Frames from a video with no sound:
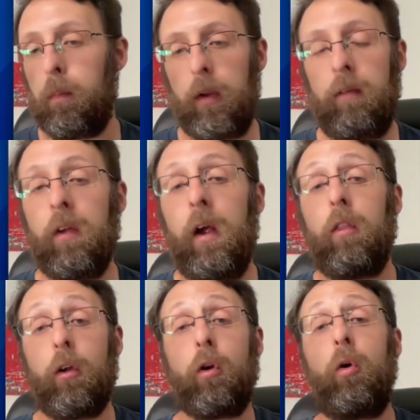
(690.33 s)
brief.
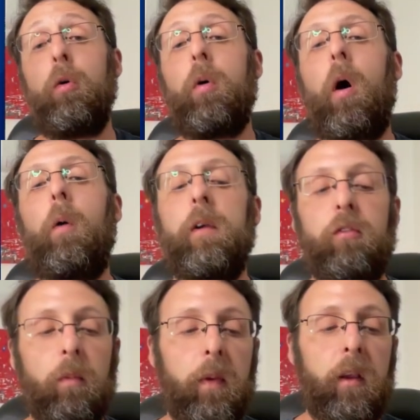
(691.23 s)
The goal always
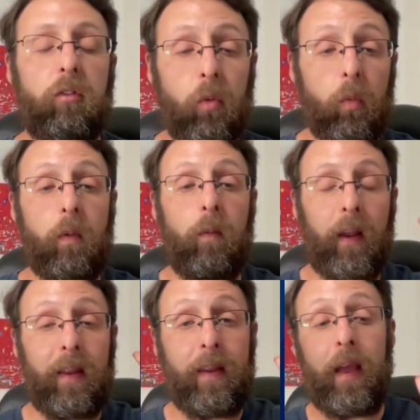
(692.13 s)
for me is to
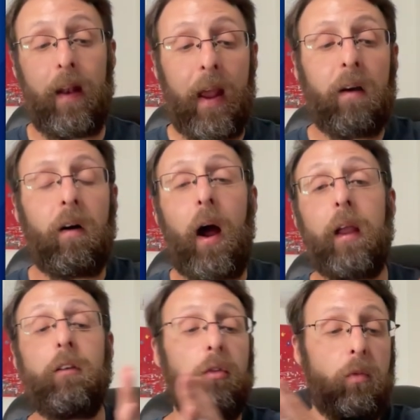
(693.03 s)
like get a
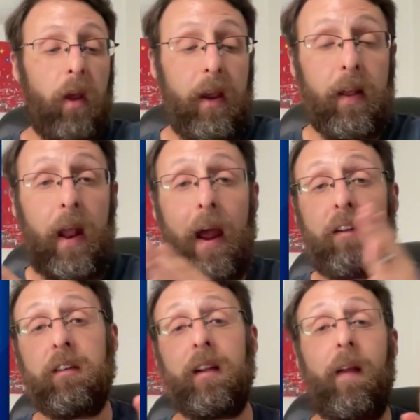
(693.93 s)
client to take an
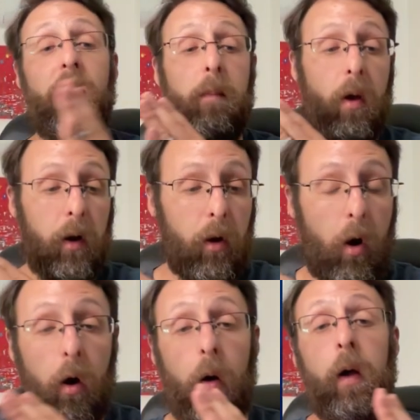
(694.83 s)
action, get them on a
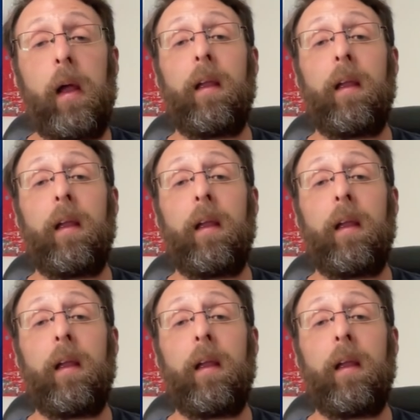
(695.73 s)
call,